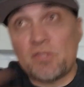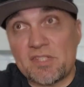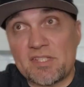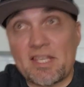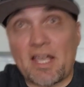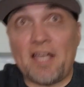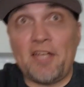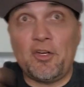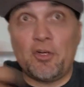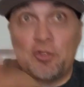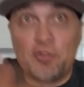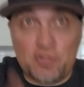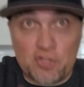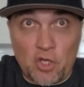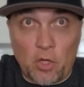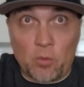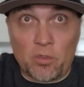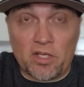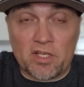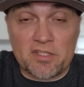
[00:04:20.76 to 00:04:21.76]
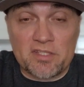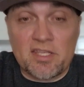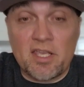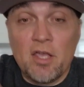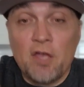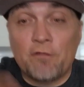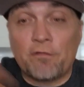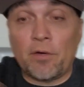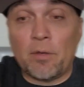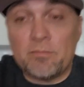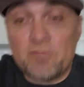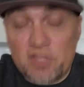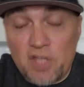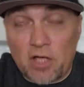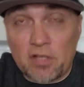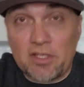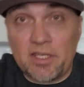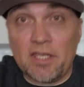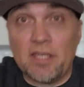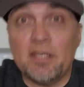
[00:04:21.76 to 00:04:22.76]
cider donut from
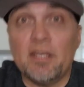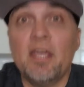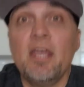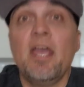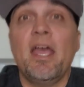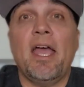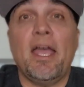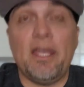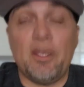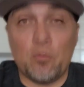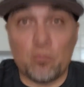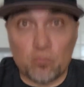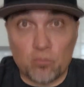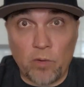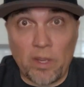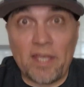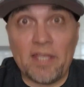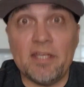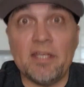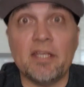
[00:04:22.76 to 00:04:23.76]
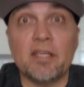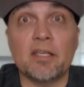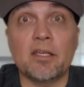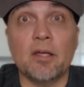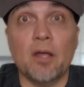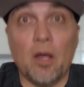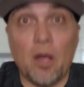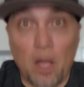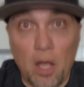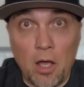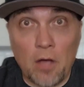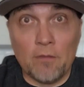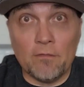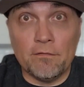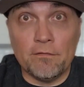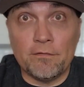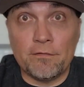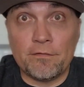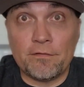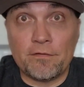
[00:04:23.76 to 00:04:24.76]
Dunkin' a rating
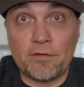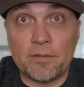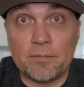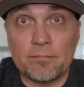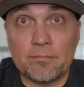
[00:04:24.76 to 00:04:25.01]
of...